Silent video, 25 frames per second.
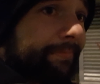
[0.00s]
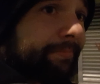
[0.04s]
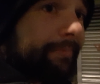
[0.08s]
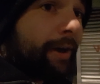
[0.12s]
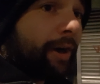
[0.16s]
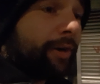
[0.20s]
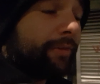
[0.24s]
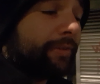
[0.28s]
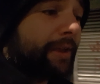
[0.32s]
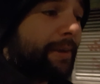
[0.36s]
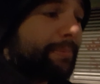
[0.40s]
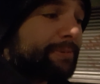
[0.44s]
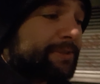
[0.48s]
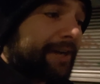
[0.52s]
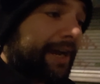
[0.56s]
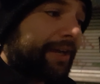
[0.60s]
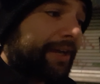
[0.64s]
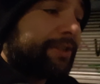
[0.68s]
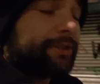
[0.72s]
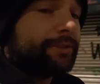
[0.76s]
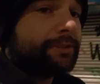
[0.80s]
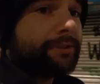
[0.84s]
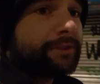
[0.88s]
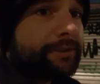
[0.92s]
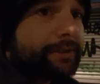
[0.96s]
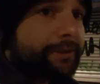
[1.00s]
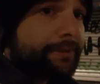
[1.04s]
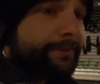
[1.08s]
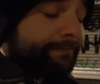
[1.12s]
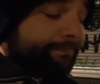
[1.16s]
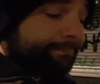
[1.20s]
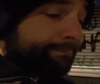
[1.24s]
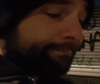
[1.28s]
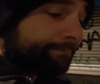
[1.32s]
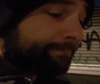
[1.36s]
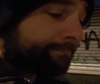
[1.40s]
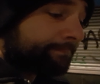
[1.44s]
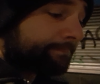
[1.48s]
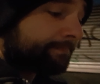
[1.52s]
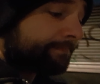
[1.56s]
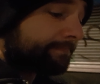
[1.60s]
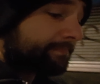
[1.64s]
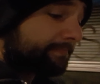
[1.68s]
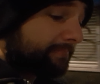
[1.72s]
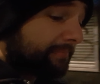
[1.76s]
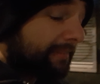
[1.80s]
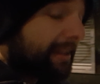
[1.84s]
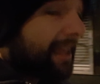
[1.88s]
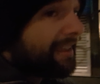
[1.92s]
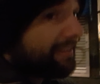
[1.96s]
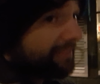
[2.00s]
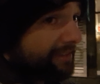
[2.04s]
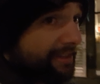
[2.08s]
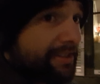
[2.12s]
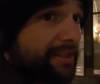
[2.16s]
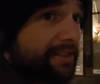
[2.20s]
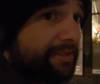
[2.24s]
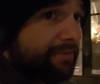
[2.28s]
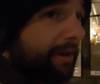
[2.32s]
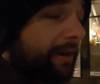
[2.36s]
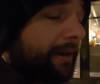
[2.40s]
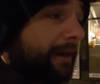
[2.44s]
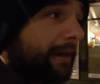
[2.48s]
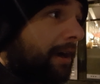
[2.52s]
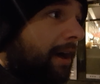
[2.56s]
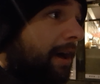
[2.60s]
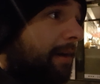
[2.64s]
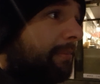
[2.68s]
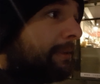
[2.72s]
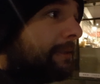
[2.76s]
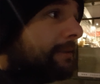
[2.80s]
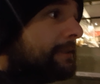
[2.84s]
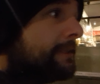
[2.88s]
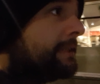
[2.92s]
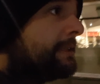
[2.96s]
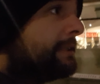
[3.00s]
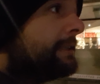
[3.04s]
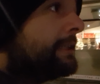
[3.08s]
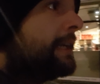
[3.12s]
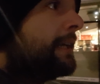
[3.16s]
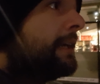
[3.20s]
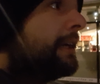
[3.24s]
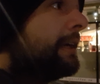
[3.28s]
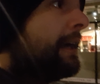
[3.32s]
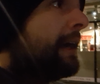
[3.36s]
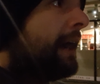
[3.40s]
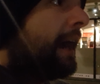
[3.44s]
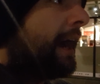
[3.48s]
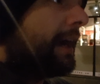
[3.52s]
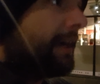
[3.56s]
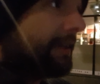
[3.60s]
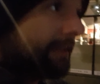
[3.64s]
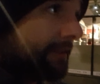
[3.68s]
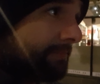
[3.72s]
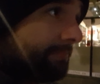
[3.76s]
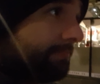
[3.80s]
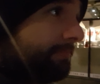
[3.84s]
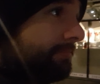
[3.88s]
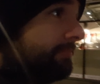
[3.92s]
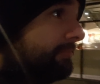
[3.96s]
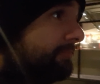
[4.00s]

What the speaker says: are the abstractions. This is very common. I've